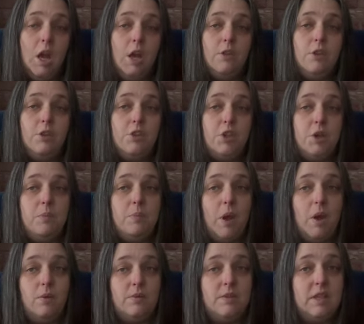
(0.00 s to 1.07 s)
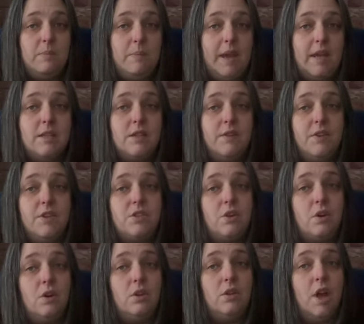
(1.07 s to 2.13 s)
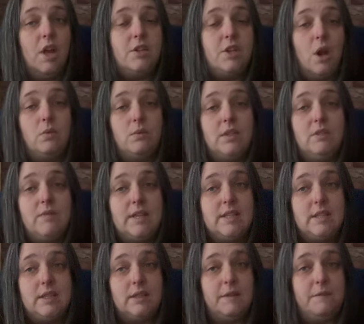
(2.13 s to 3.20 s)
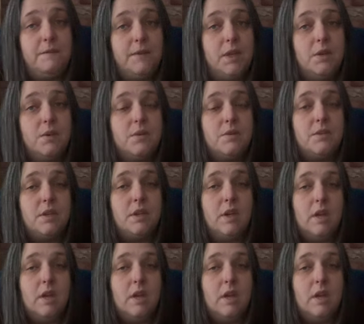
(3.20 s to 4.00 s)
The 2 bones at the base of her skull had only recently fused,